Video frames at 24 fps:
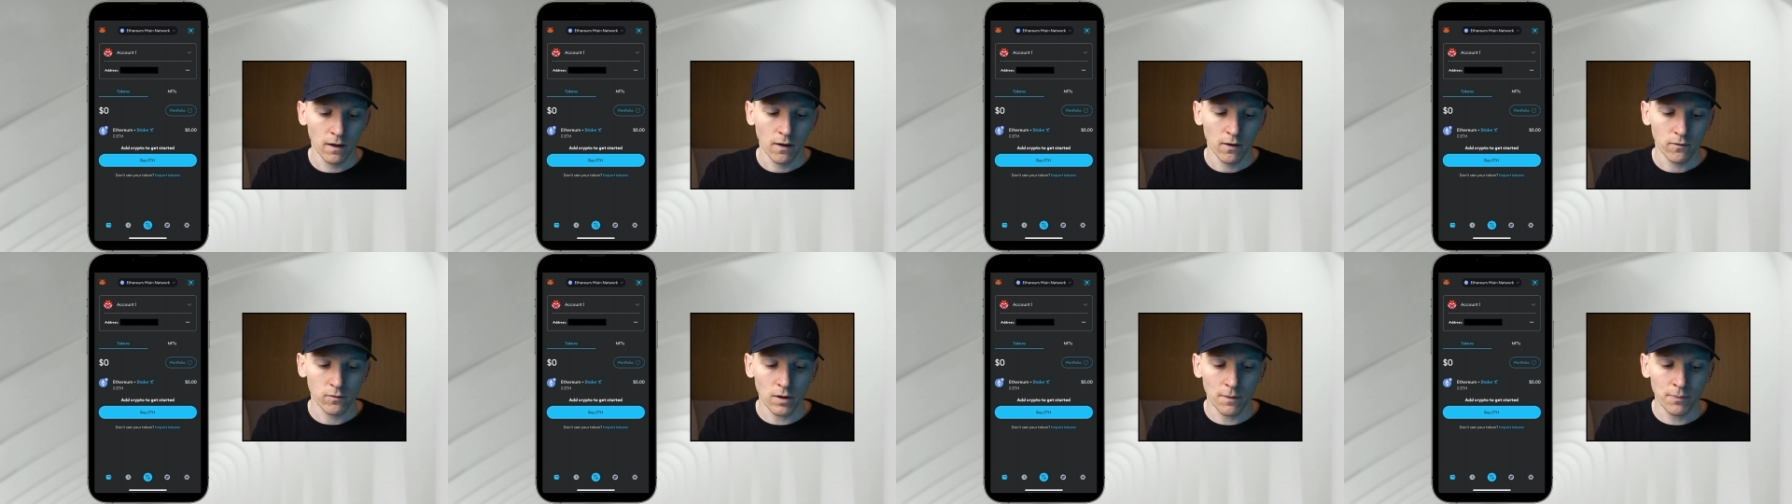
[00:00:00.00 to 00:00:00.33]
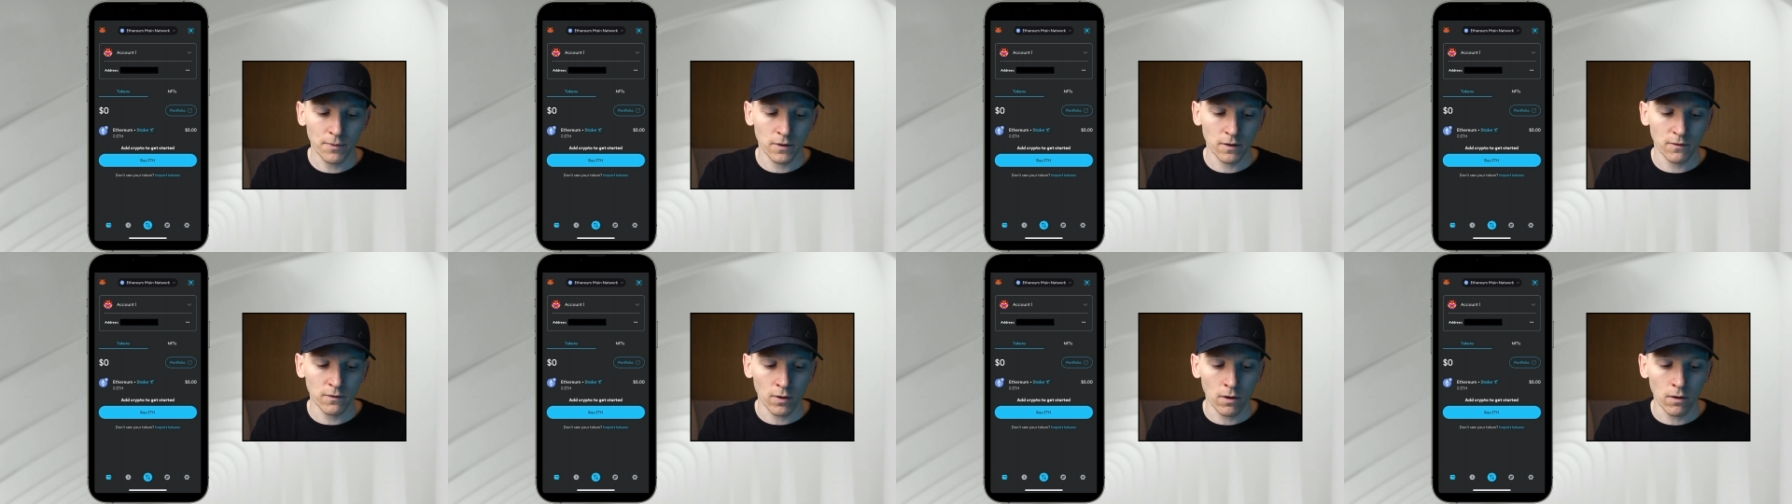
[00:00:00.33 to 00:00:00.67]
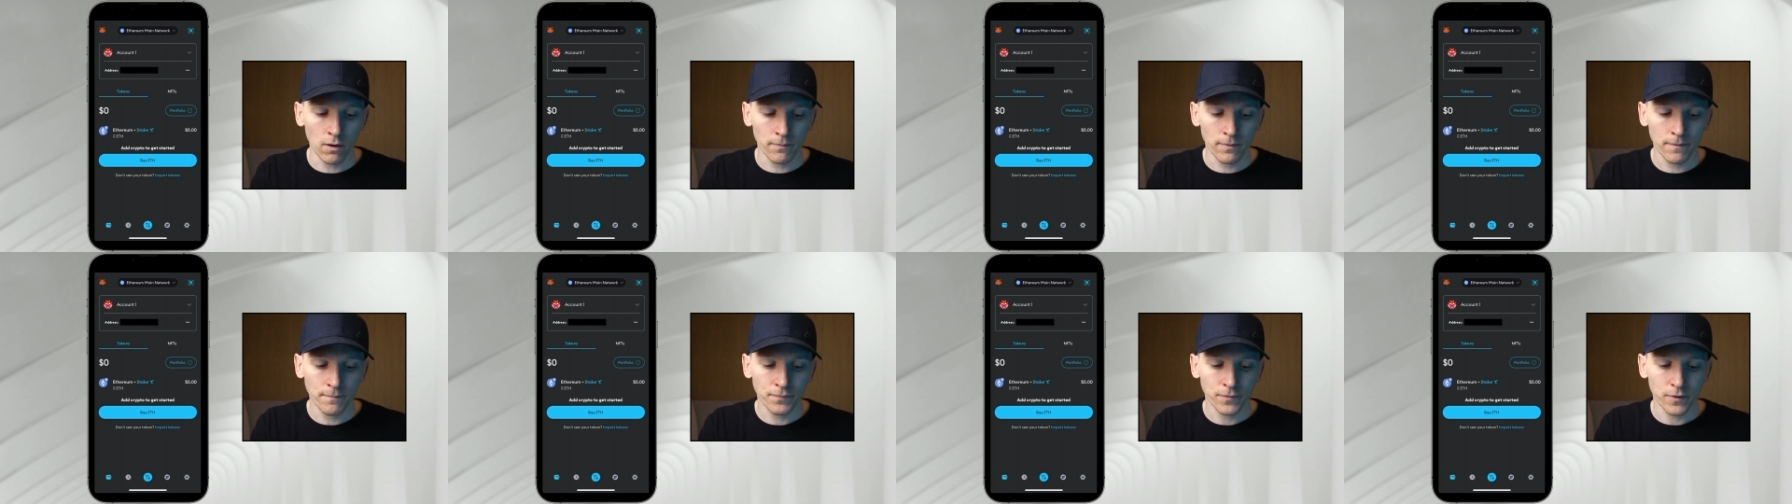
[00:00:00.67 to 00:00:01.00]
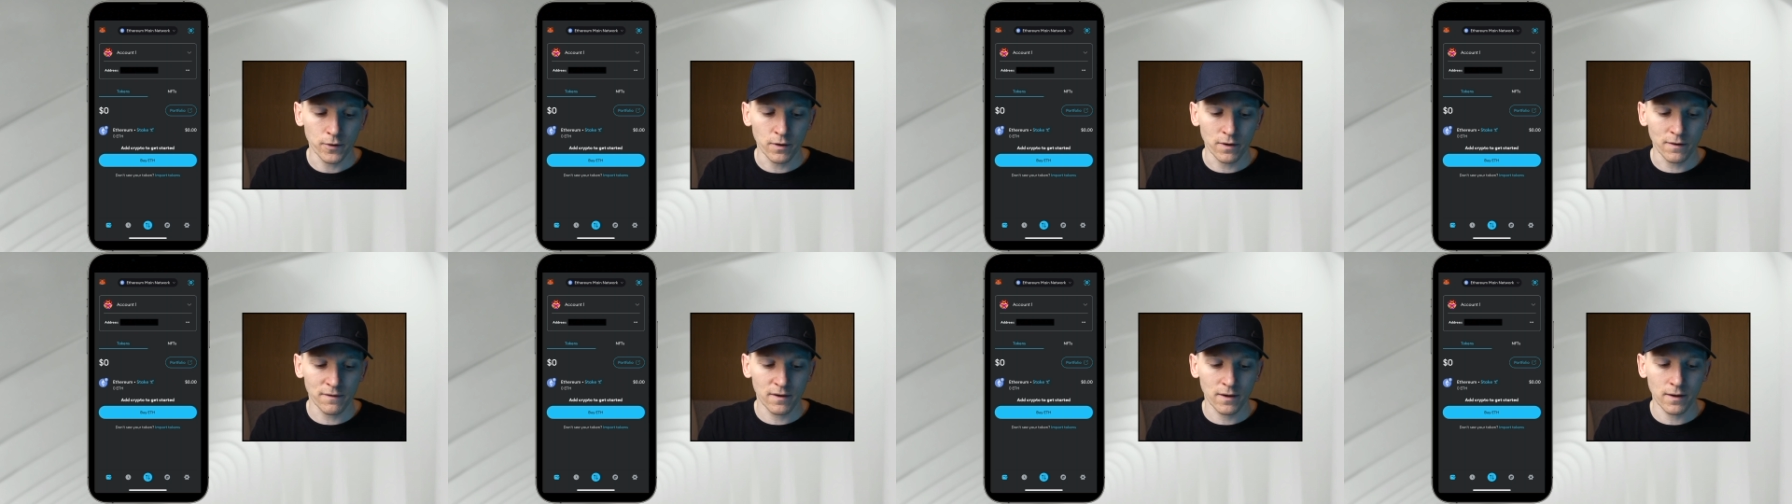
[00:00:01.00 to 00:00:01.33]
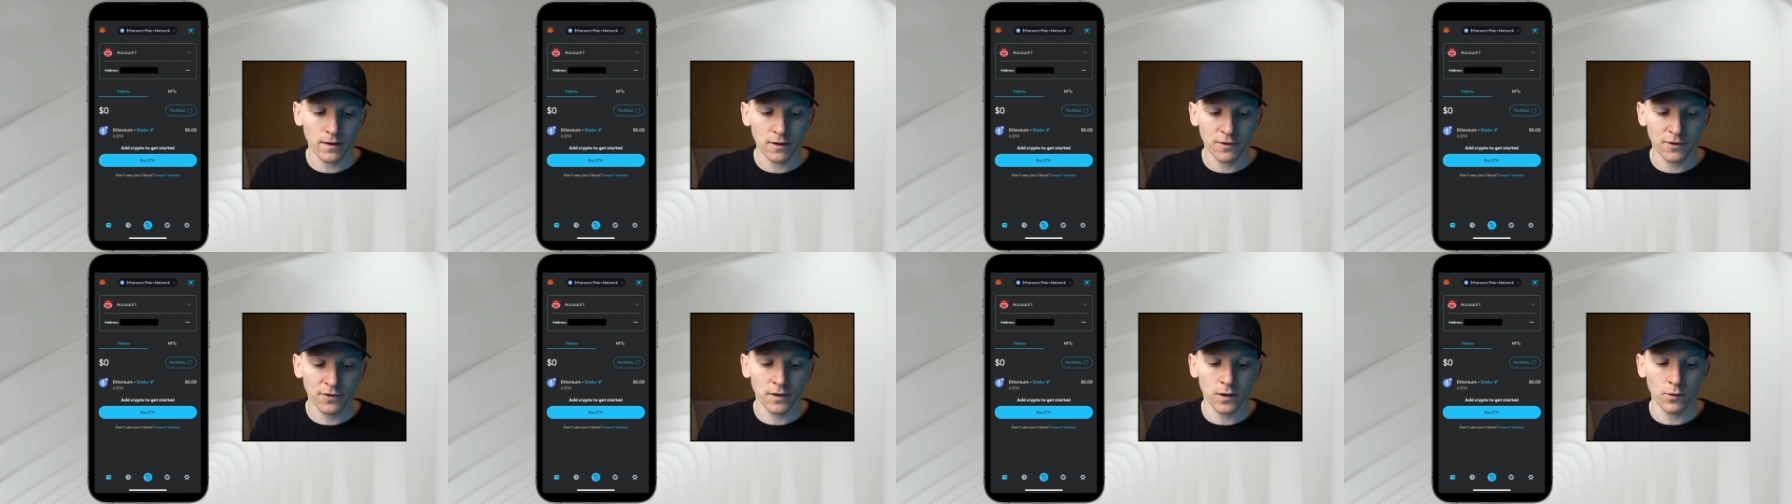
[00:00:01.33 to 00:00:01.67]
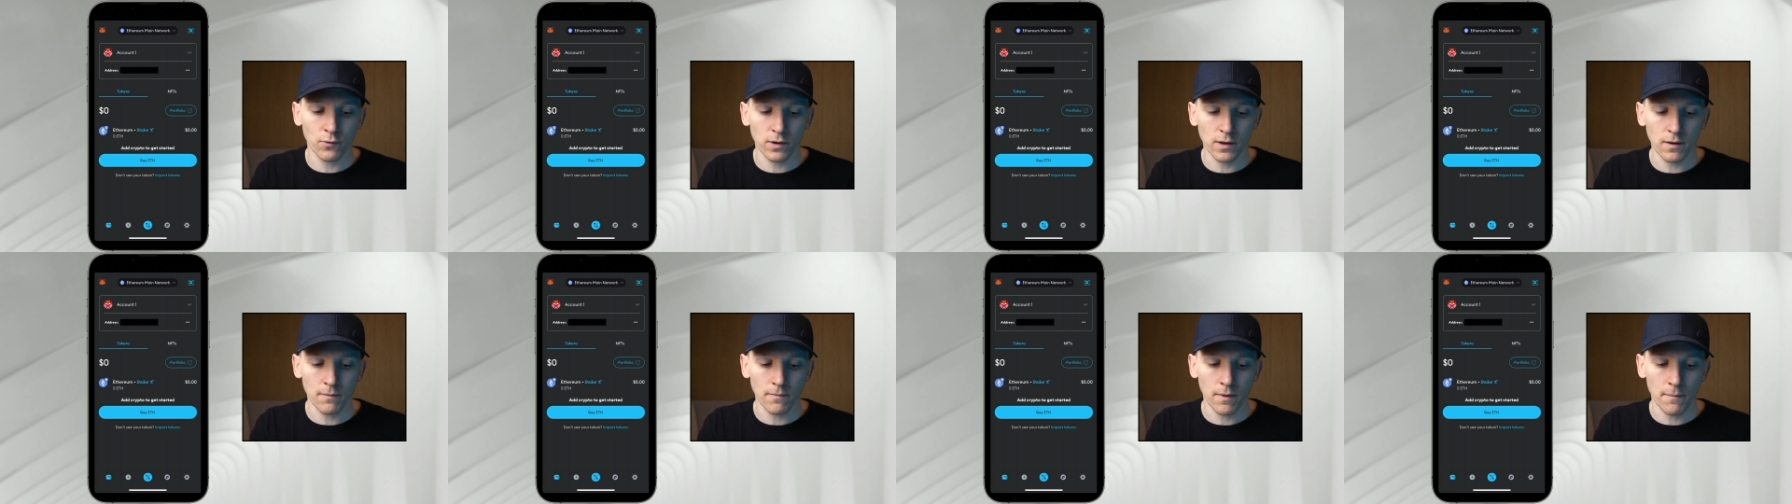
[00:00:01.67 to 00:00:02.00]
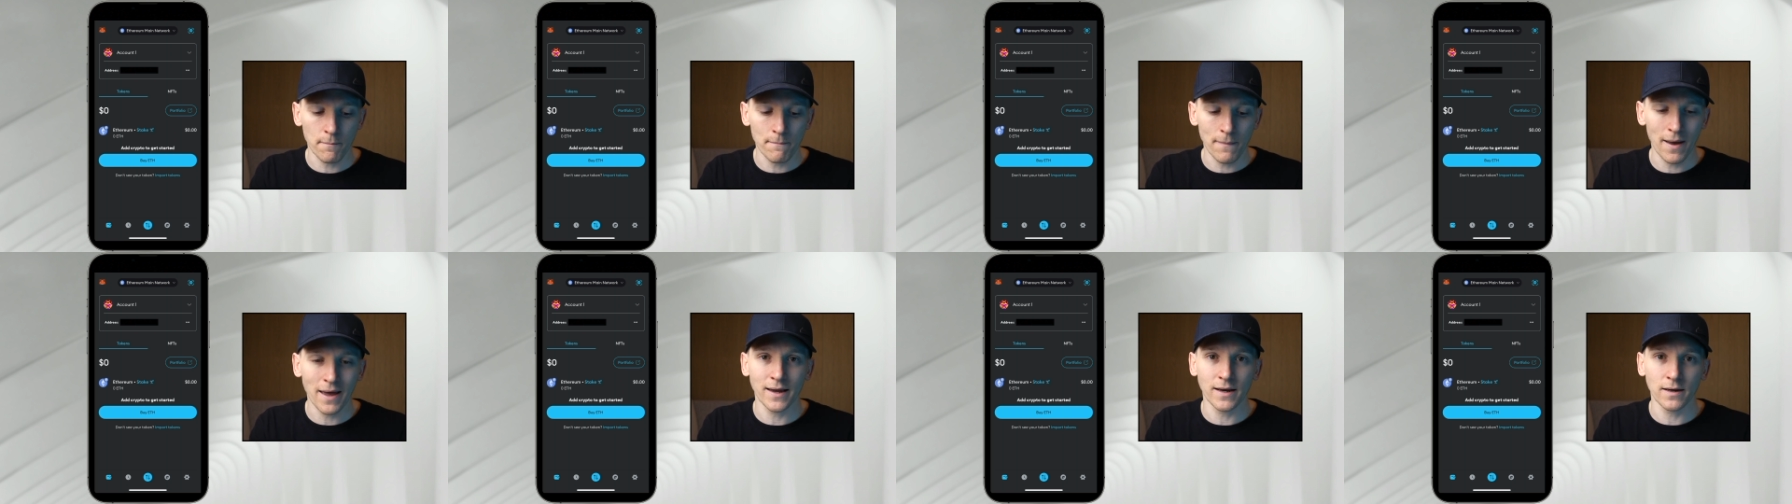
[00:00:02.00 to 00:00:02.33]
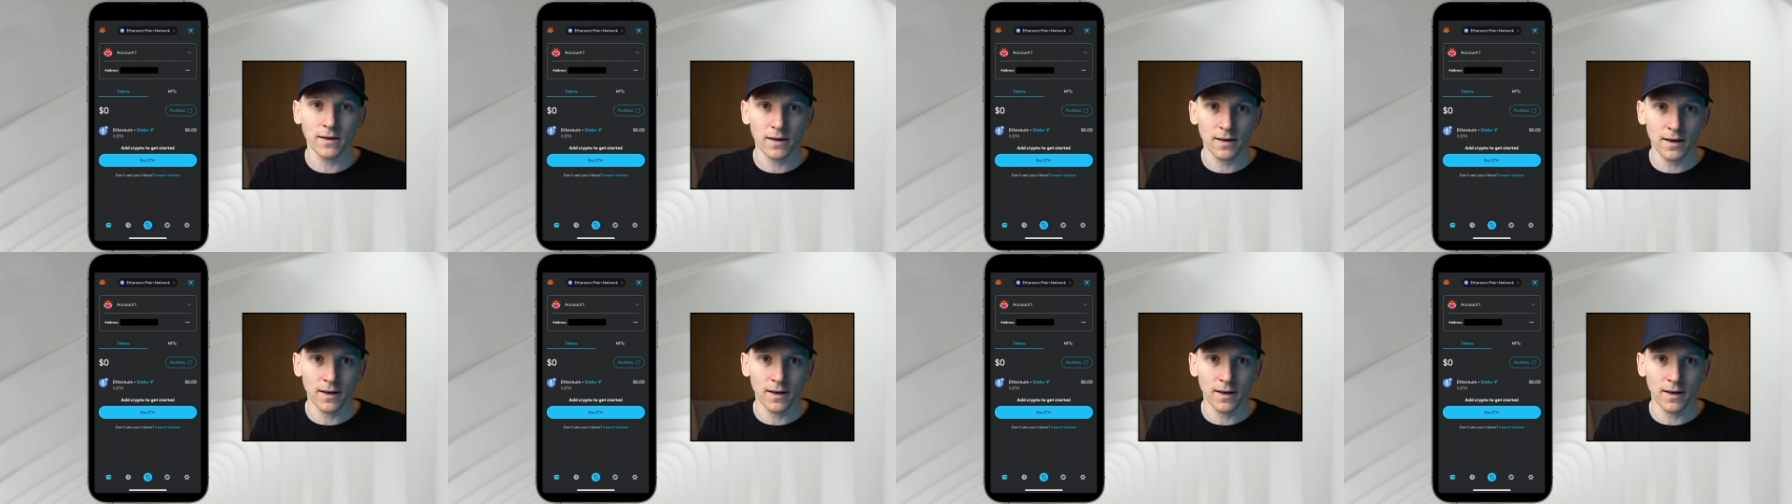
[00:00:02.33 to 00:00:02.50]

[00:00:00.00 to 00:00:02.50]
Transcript: So up at the top, you can see Ethereum main